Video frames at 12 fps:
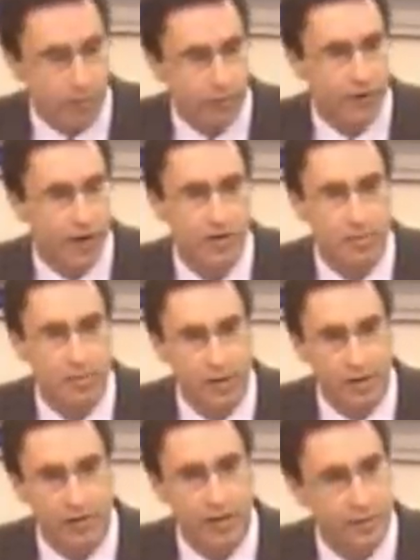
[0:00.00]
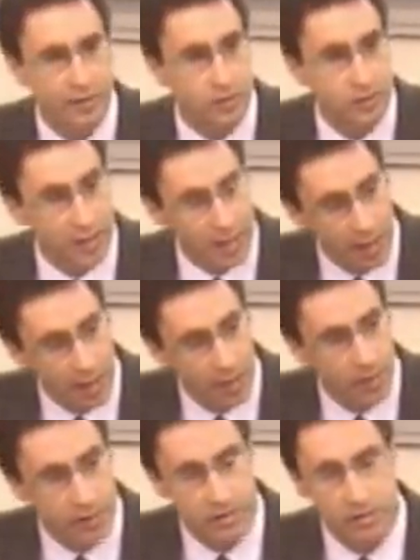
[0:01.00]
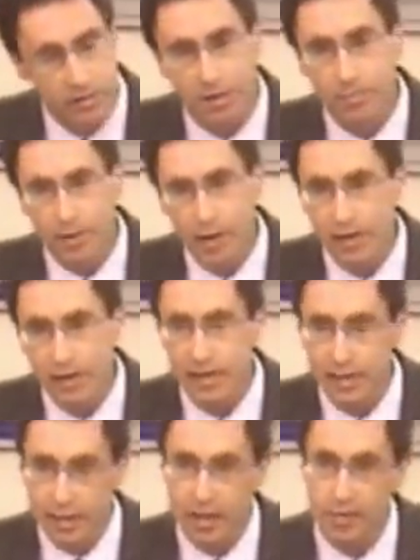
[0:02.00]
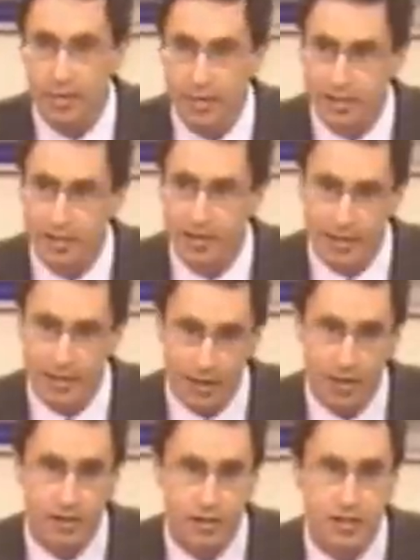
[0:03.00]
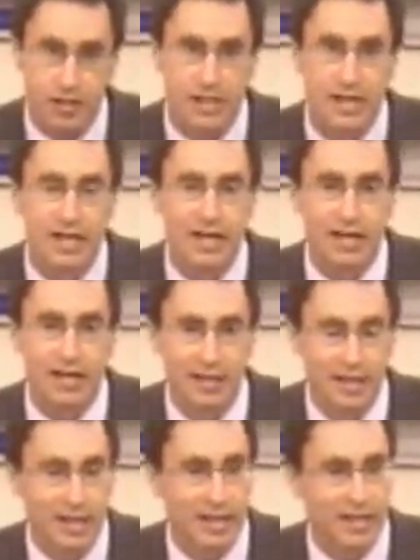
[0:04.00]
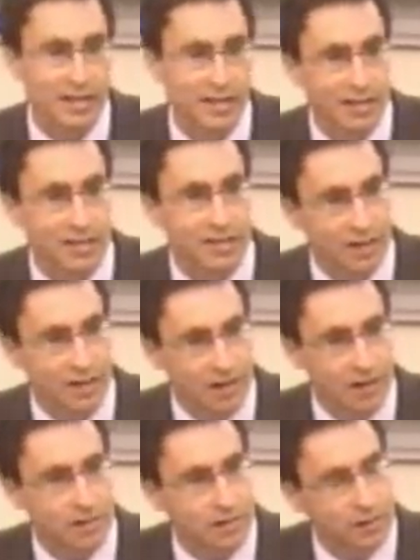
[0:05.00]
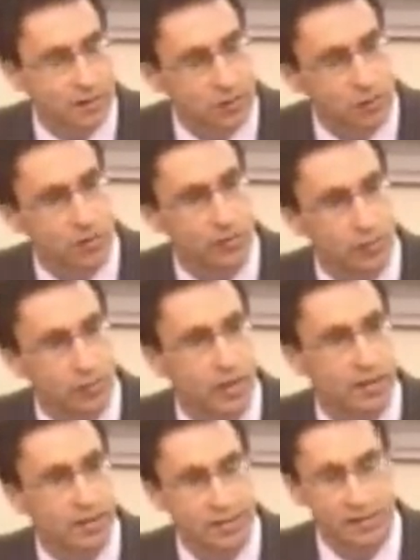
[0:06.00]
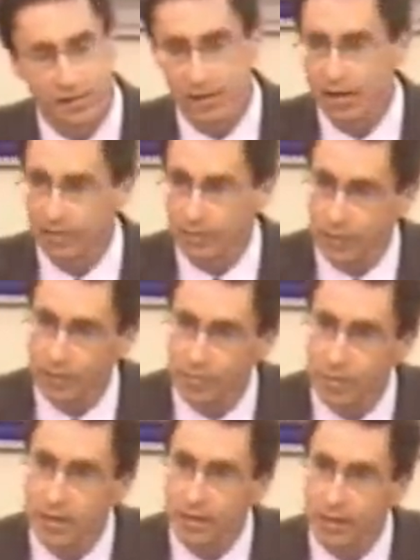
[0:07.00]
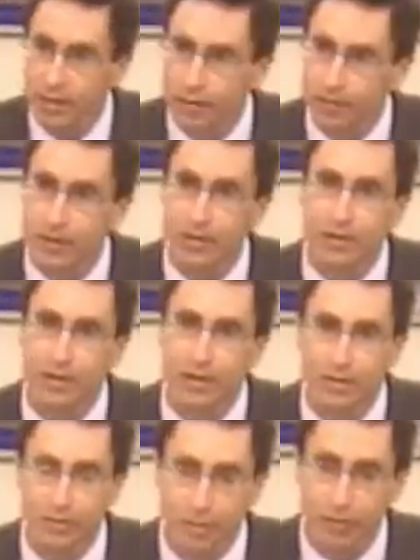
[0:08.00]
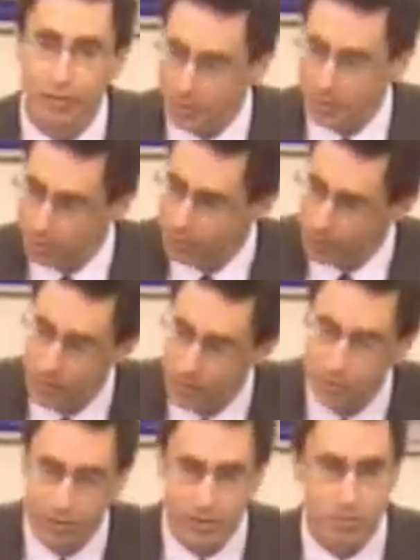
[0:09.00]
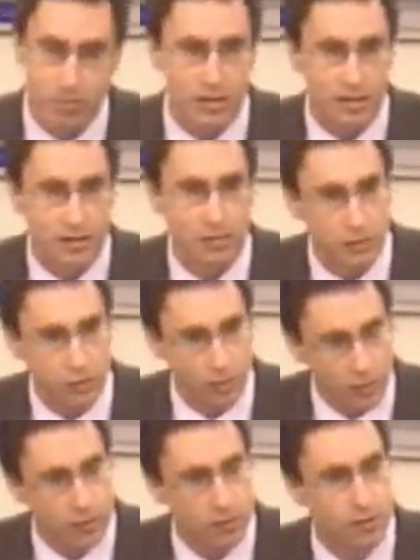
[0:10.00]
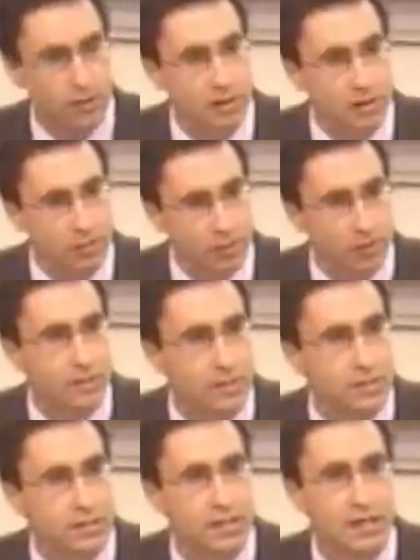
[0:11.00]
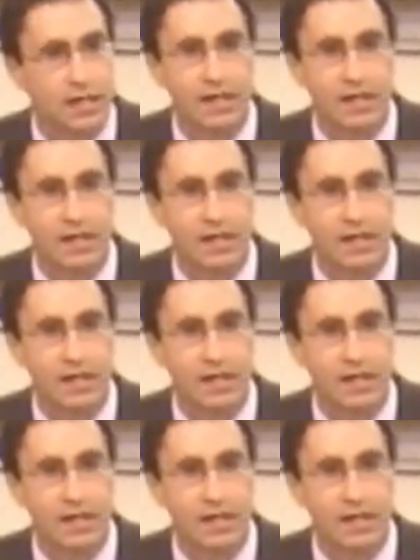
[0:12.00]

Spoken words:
profound about that. So today I want to combine economics and theology again in this odd sort of way. This is kind of what I've made a career out of. My first book, as Chris mentioned, was Torture and Eucharist,